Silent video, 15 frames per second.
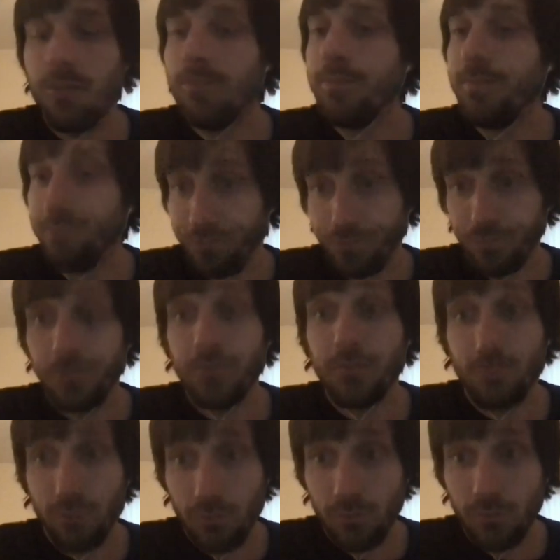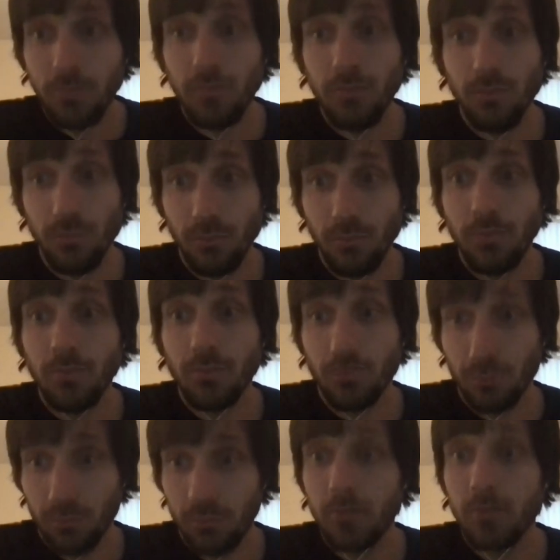and that's what I suffer with
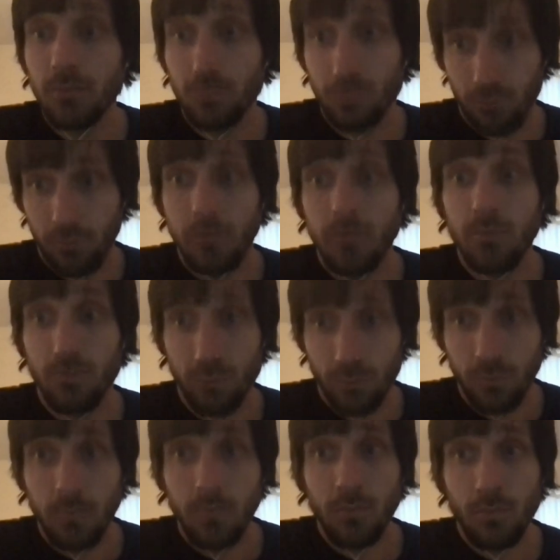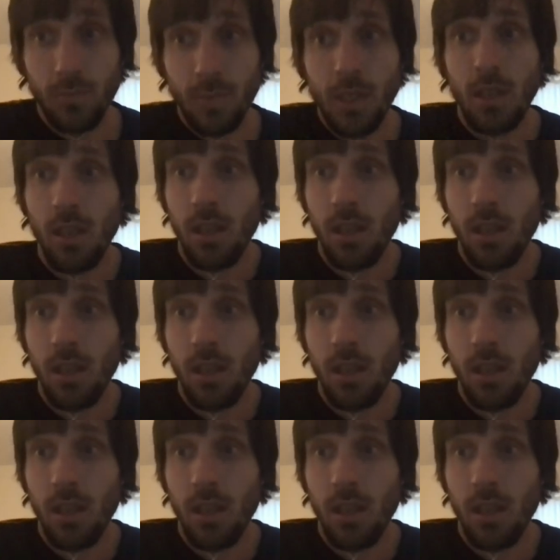constantly. So it's